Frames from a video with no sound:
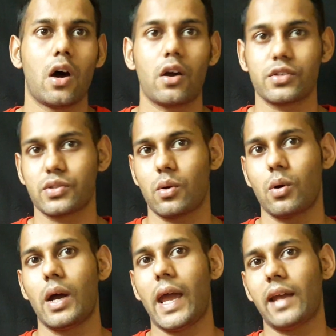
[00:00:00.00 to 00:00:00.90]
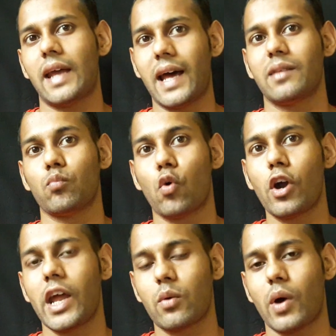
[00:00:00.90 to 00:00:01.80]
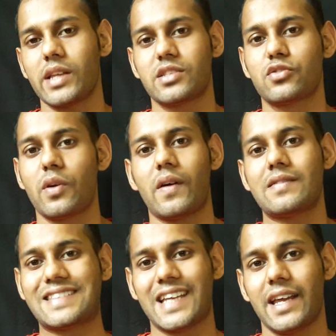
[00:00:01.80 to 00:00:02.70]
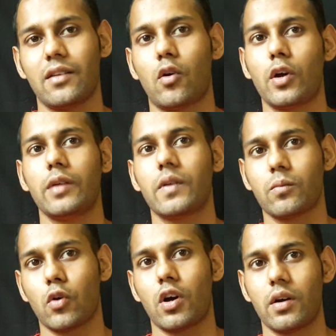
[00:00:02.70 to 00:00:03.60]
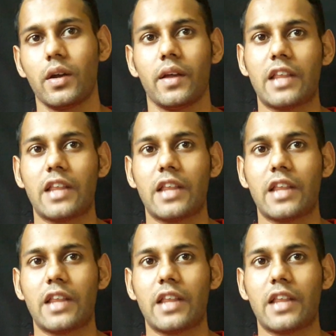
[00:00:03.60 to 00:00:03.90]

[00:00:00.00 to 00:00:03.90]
or so and add more egg whites to around ten or even more.